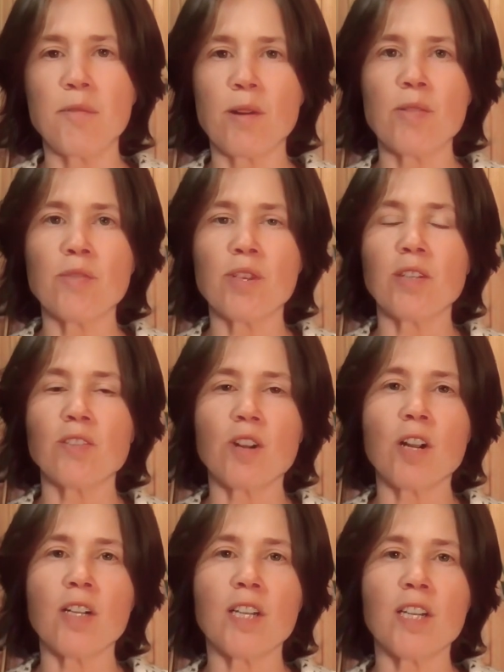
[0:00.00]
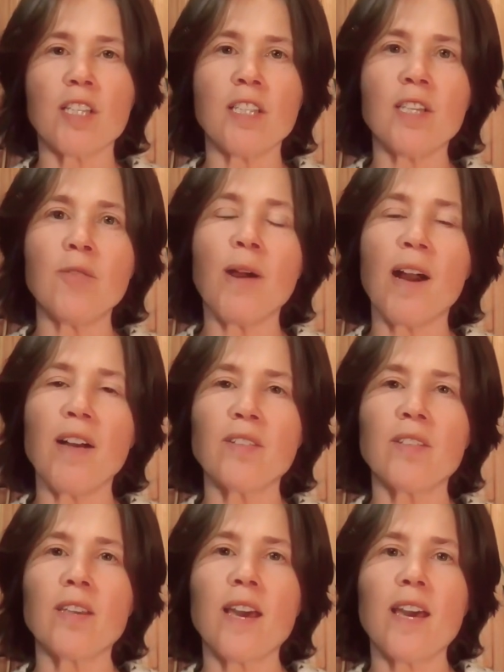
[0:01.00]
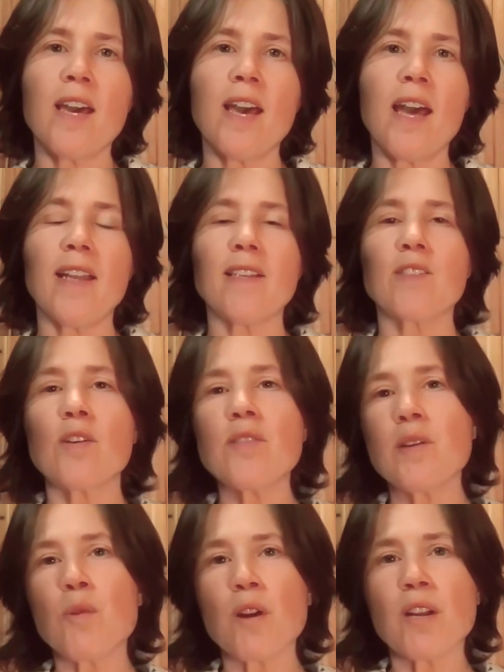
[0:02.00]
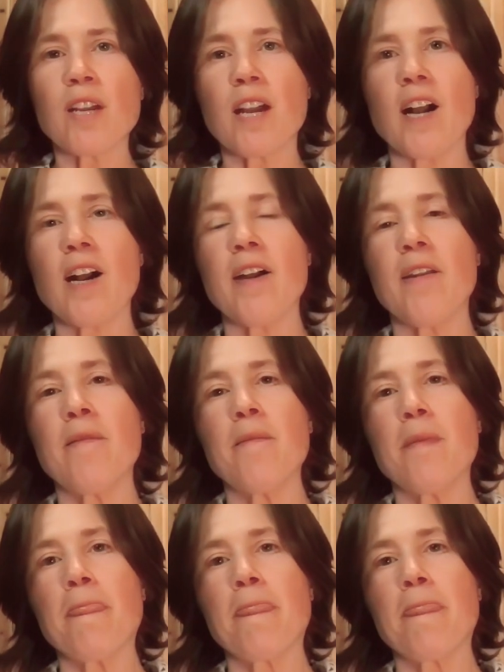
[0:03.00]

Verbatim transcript: grossing drug in the U S, and it's only working on